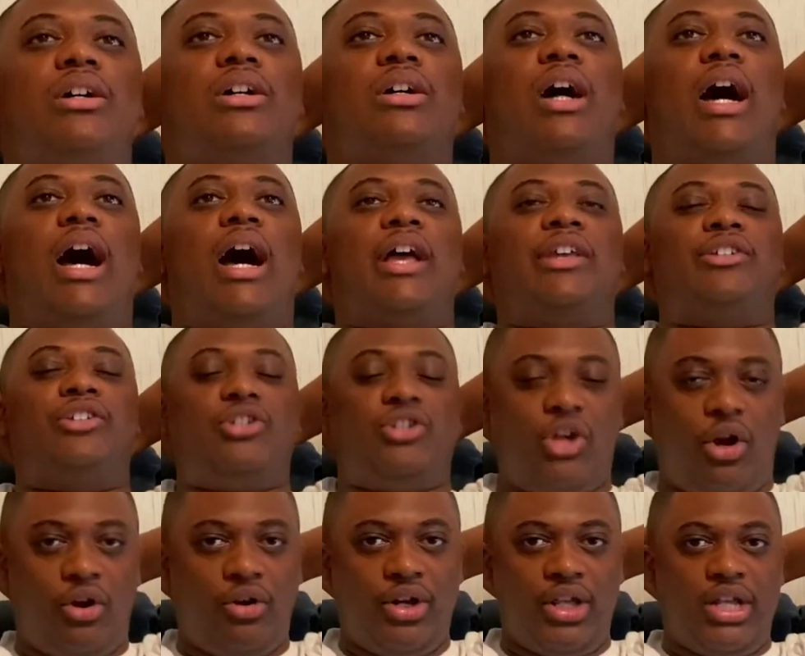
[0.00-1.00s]
I
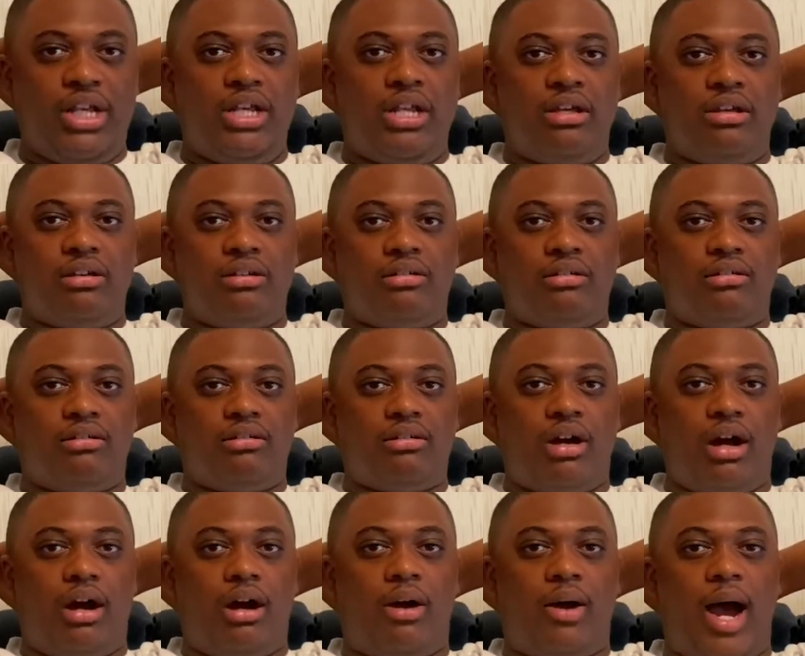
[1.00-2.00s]
started
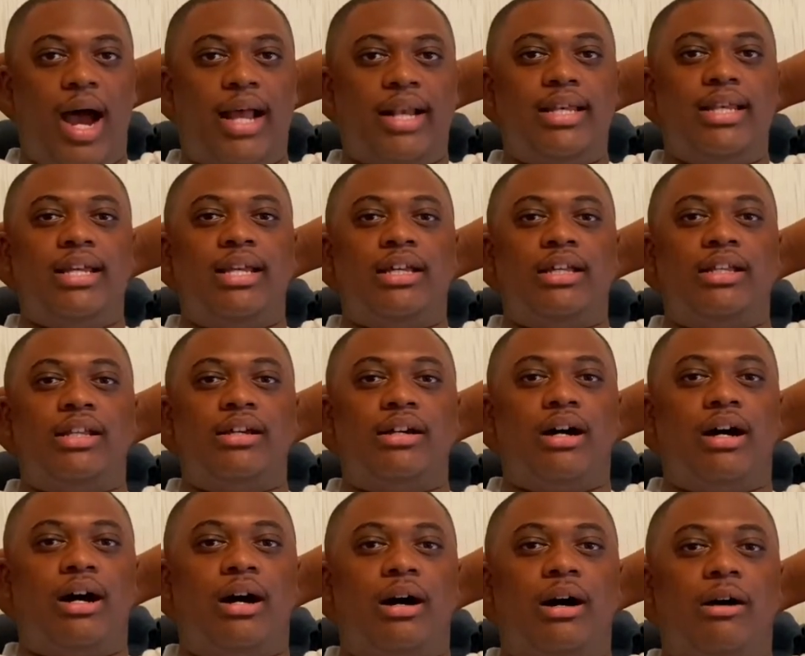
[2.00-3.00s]
uh, I did,
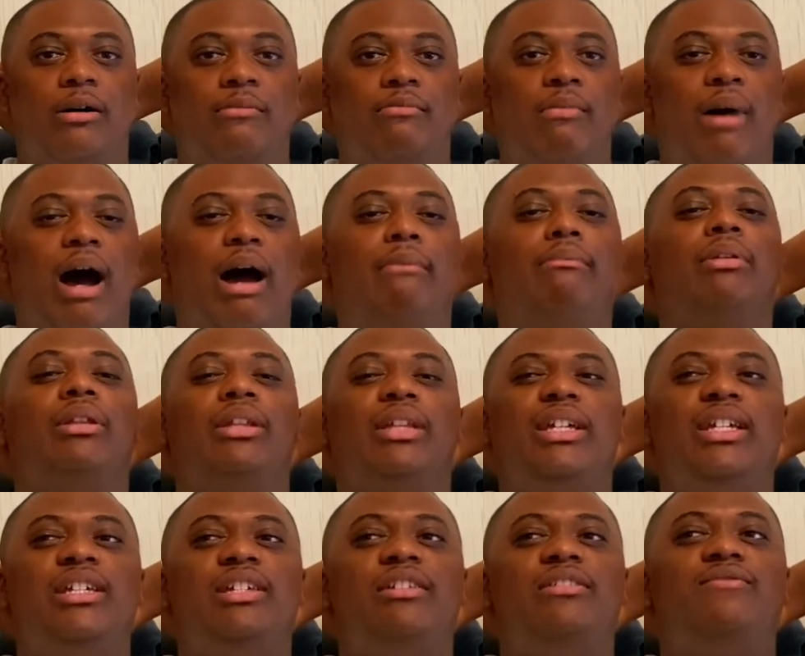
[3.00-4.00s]
um, I
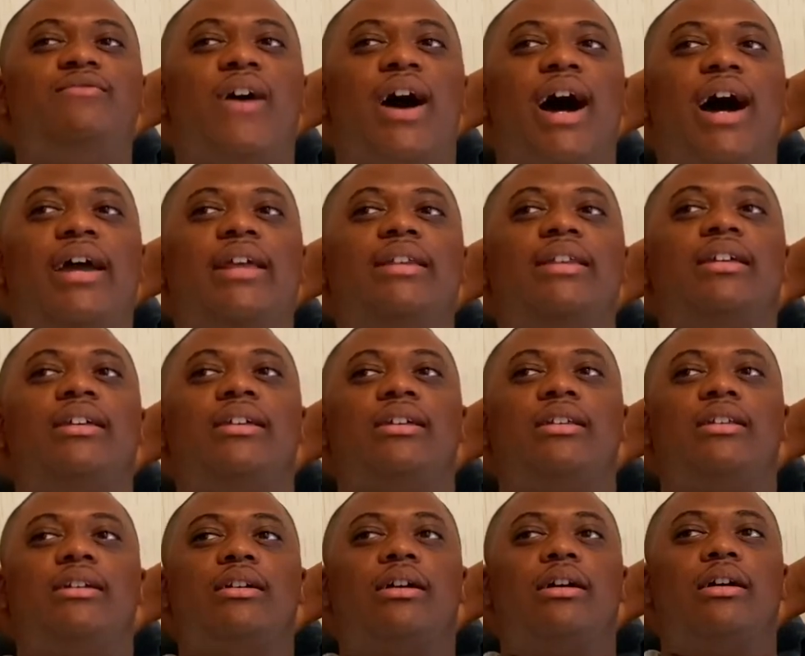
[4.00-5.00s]
believe I
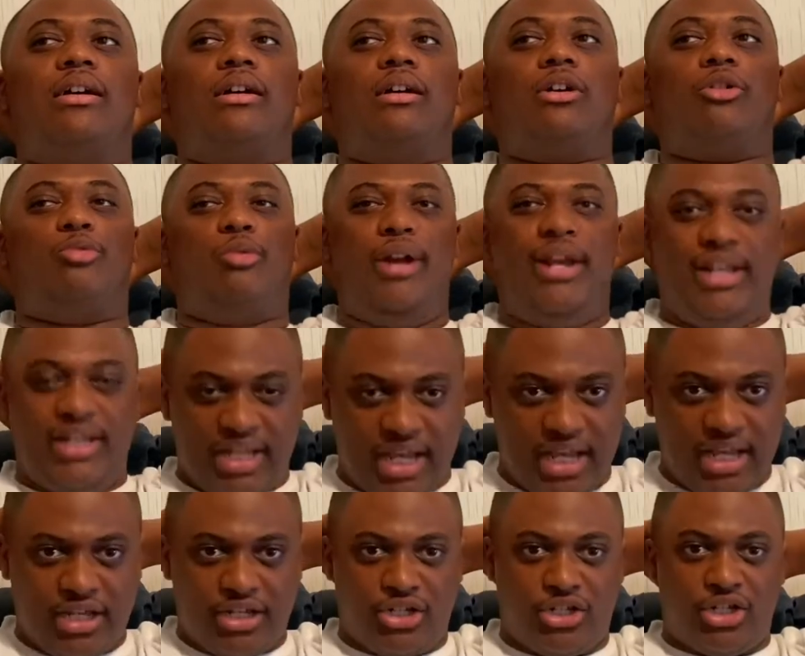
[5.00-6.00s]
did uh, Great
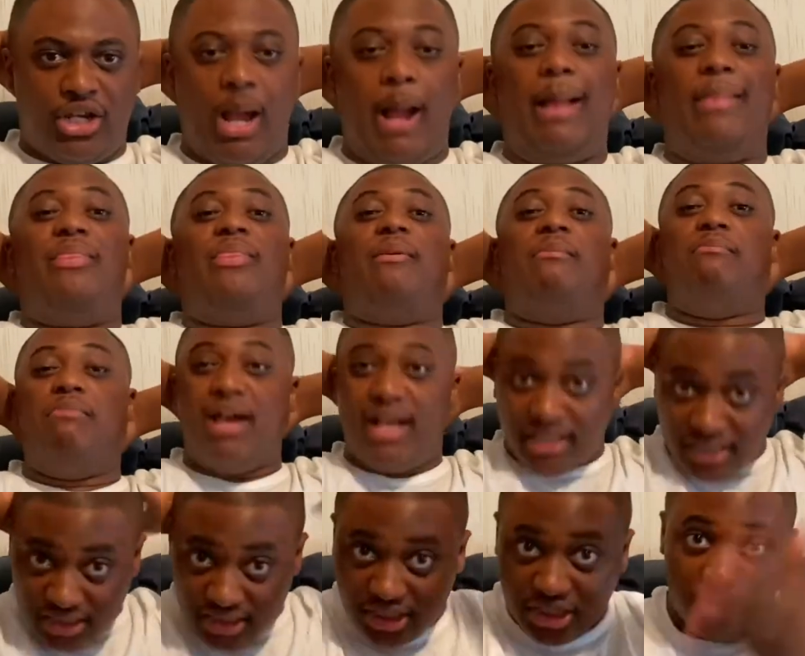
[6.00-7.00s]
Taste, The
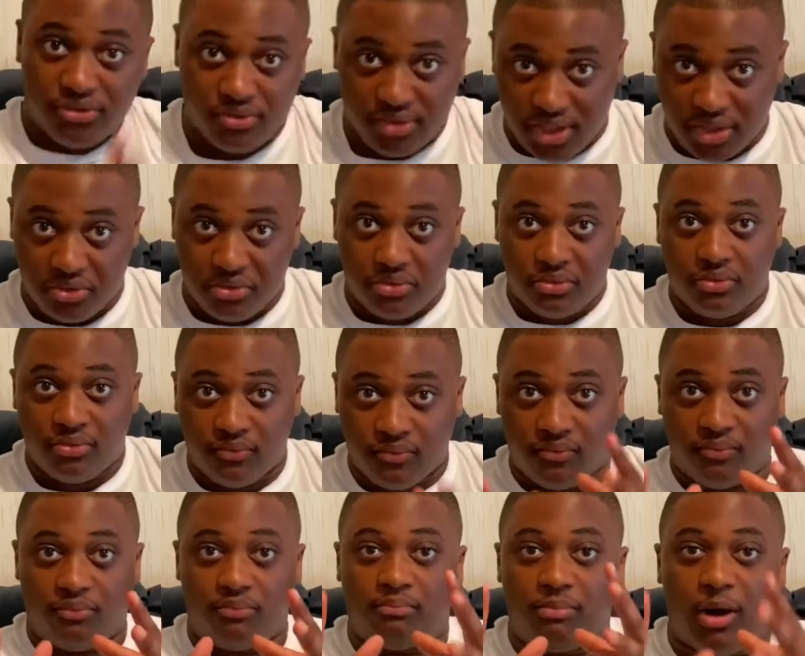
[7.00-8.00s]
Best Cereal,
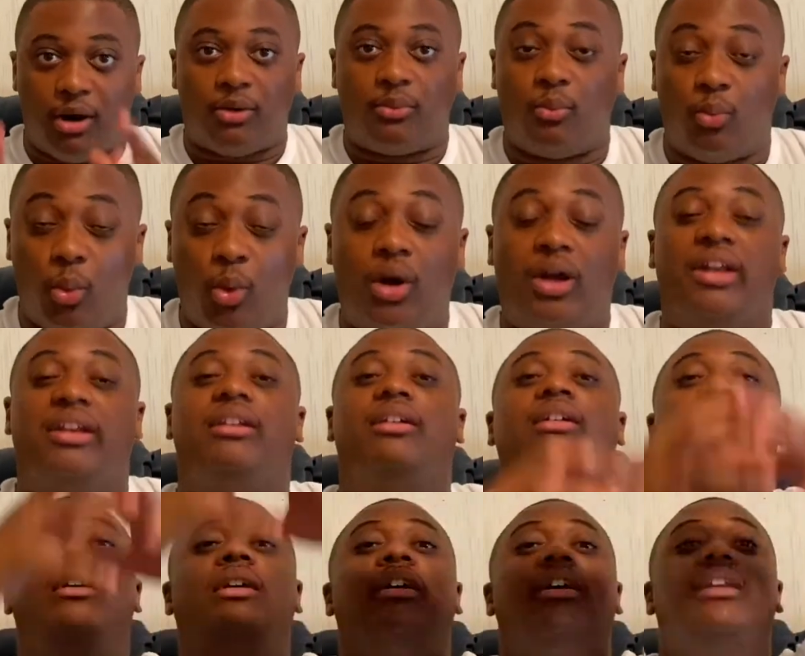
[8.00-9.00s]
Part 1.
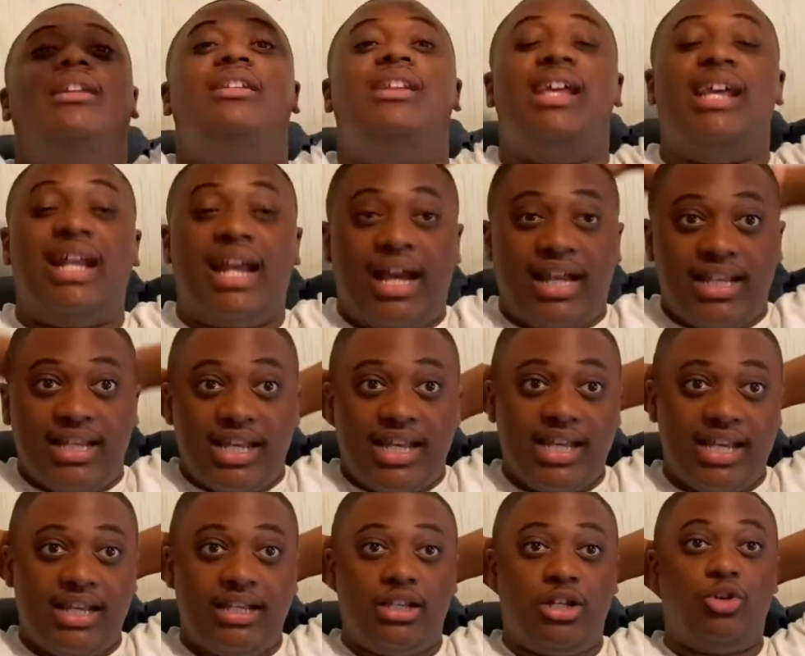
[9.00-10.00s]
Then I
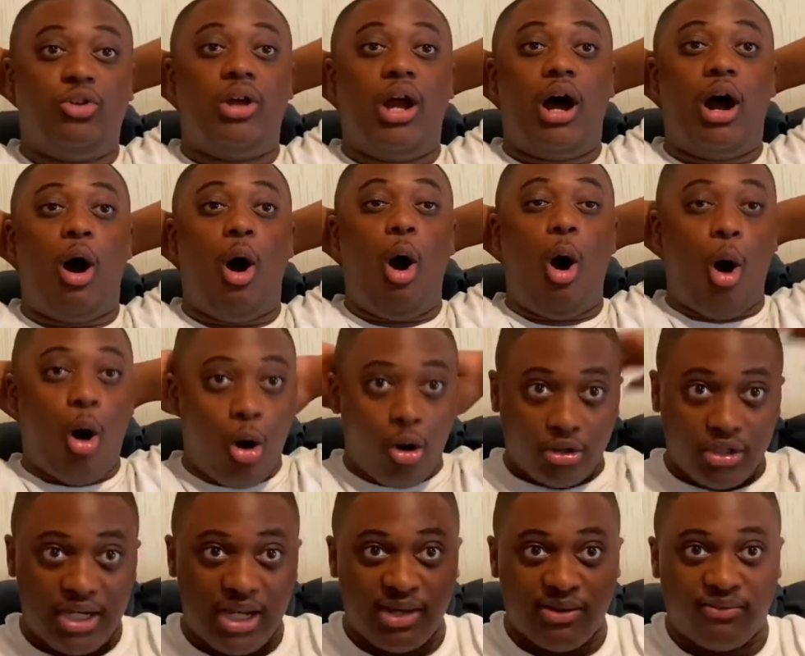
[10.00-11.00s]
did uh, All
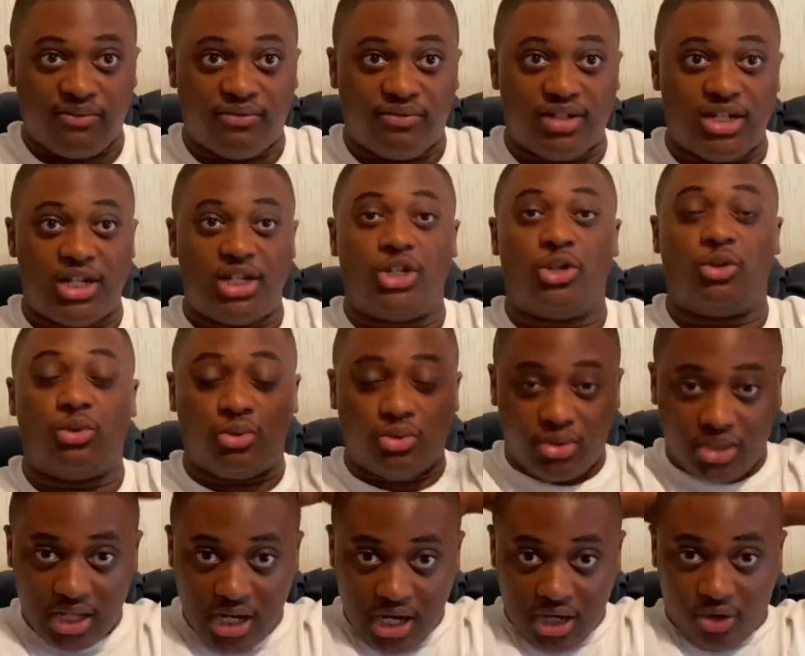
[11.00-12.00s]
Def Digitals,
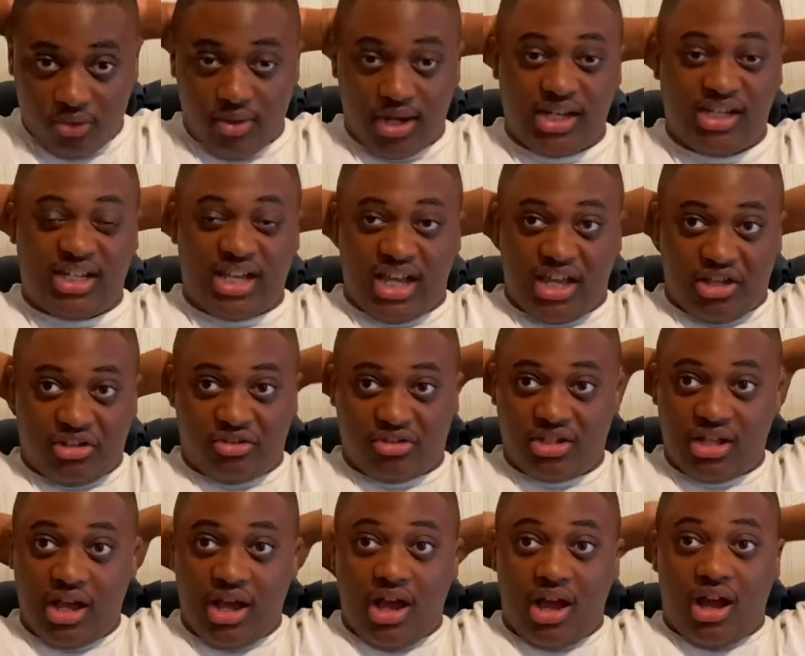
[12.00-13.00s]
Great Taste,
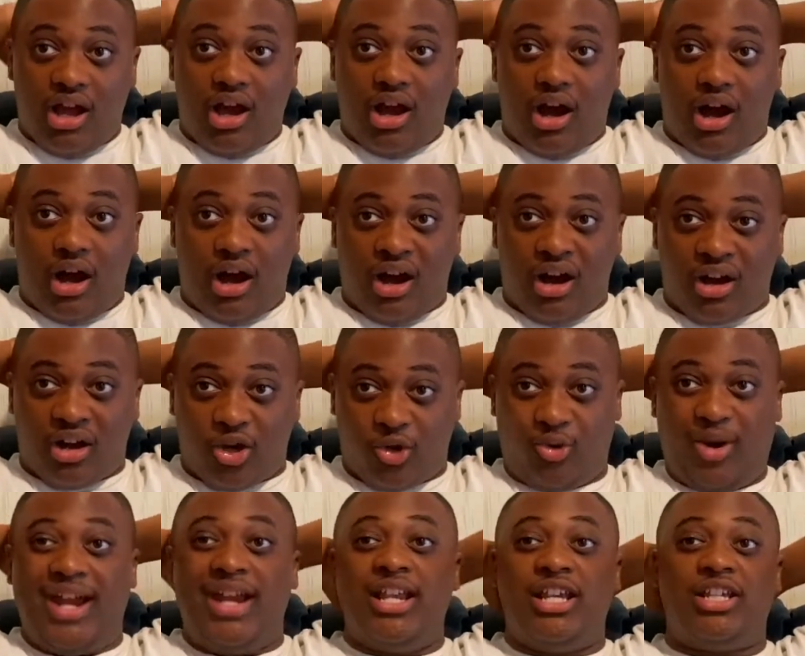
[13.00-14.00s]
uh,
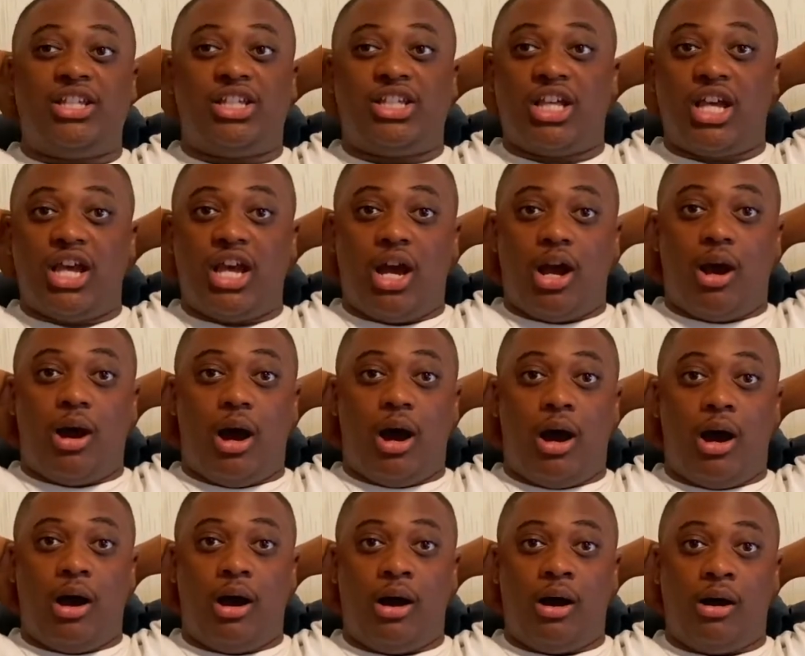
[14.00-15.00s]
Greatest,
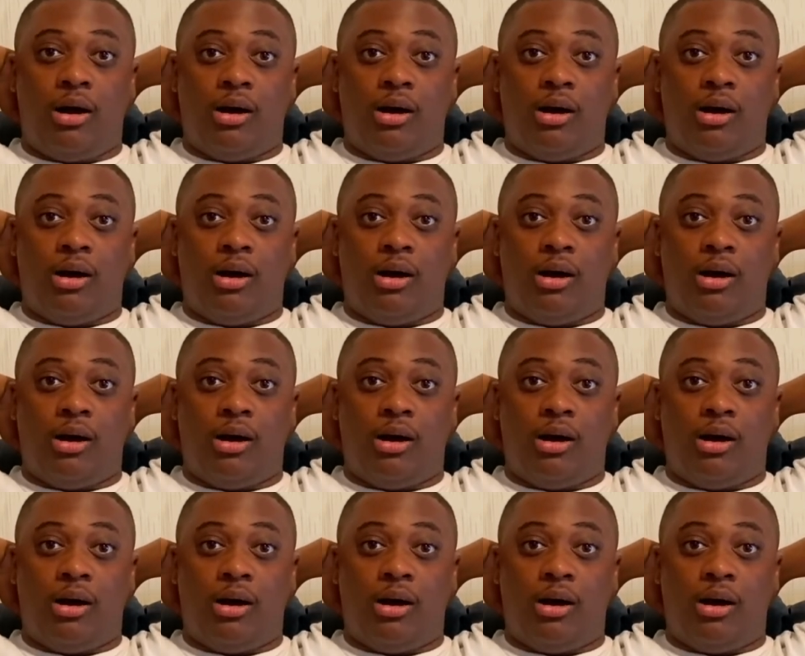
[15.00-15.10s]
uh,